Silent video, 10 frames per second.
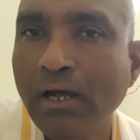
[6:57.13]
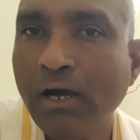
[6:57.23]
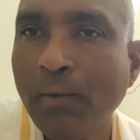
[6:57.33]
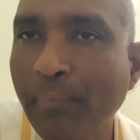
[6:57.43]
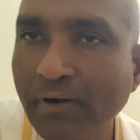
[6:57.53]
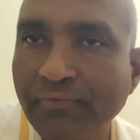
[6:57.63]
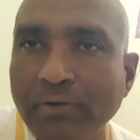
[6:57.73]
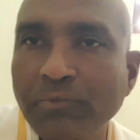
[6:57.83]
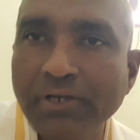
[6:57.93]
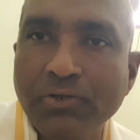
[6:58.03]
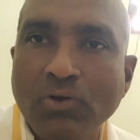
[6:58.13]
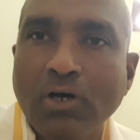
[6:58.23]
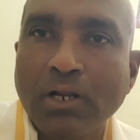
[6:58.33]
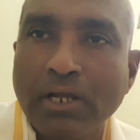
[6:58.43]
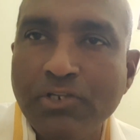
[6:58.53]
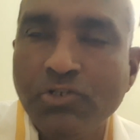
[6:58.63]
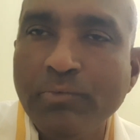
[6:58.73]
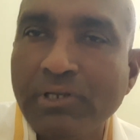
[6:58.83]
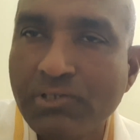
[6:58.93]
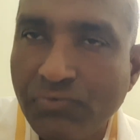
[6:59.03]
Apart from that, you are
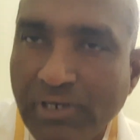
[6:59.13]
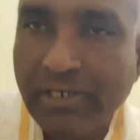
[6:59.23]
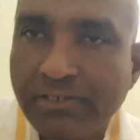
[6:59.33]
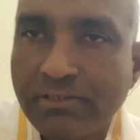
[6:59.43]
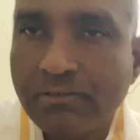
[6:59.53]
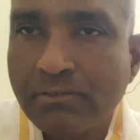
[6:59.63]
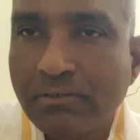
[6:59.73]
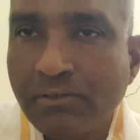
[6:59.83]
consuming sweets.